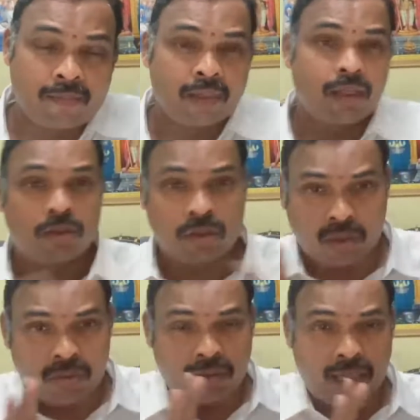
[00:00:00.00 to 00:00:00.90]

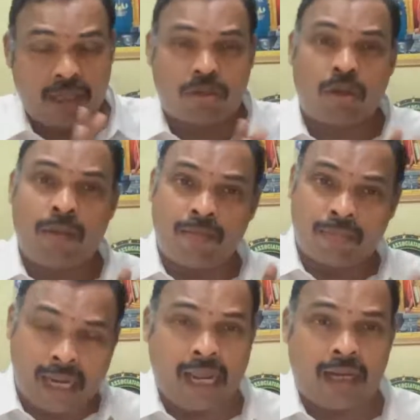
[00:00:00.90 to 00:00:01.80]
So it should be
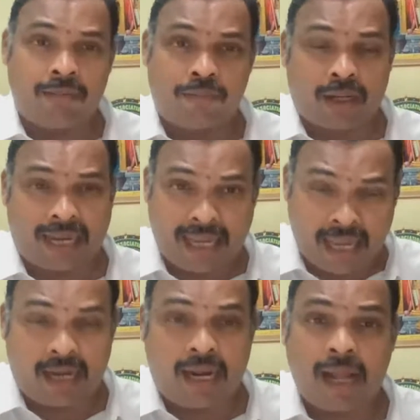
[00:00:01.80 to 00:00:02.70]
Malayalam for
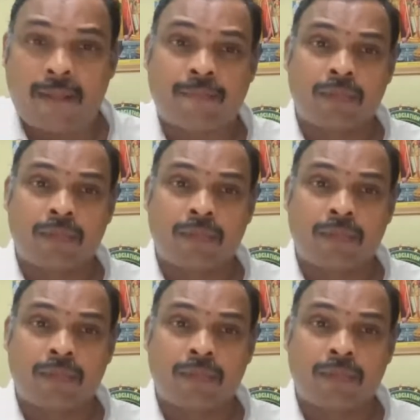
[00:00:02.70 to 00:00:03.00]
Kerala,